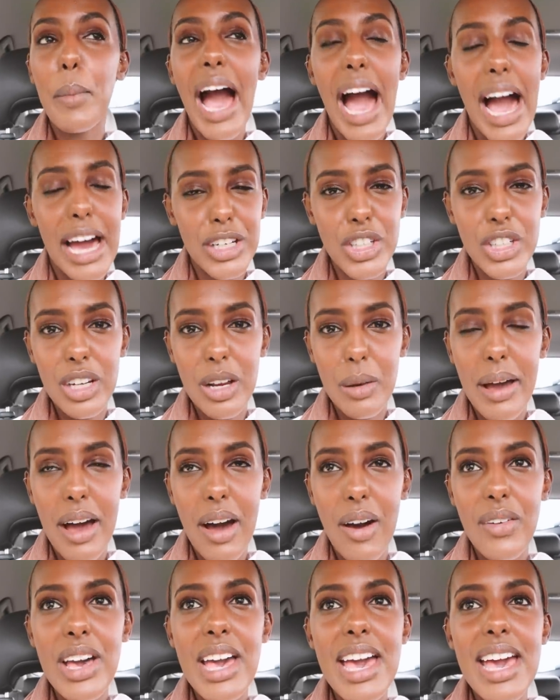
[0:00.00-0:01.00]
passionate
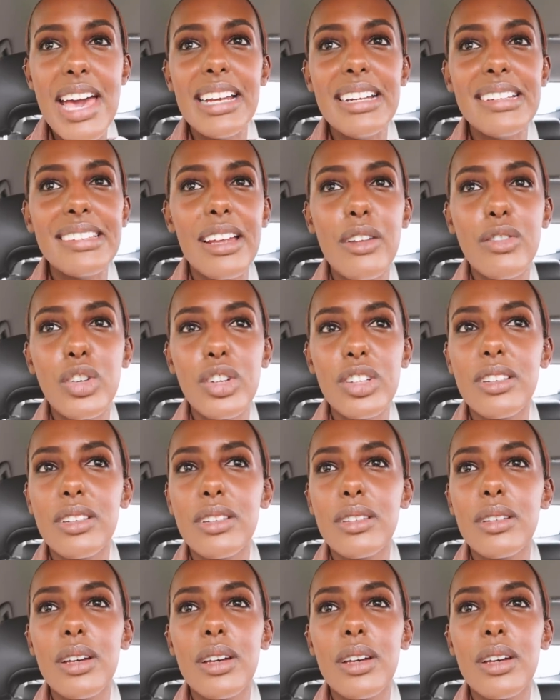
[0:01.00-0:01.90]
about, instead of just,